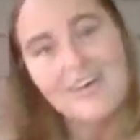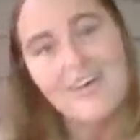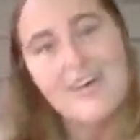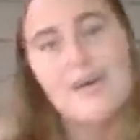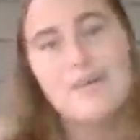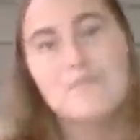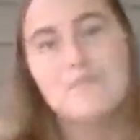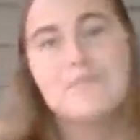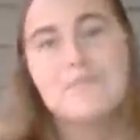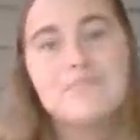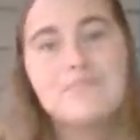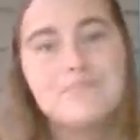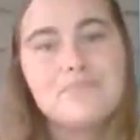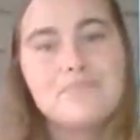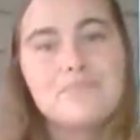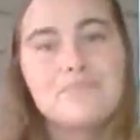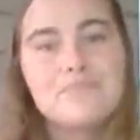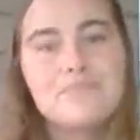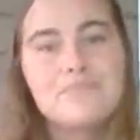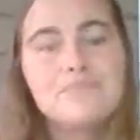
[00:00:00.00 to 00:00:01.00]

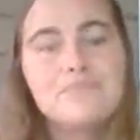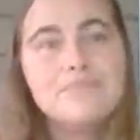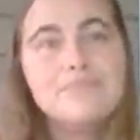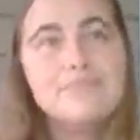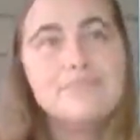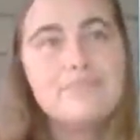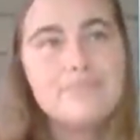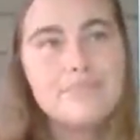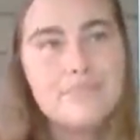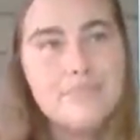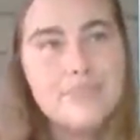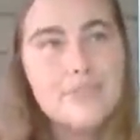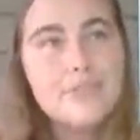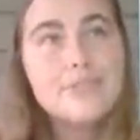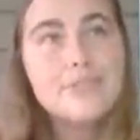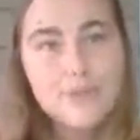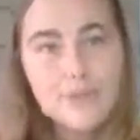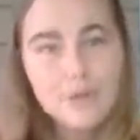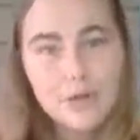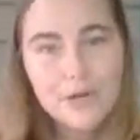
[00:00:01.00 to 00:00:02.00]

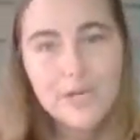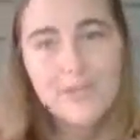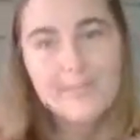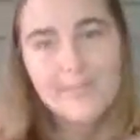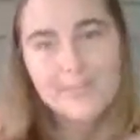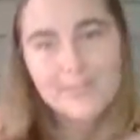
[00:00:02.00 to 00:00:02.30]
So bringing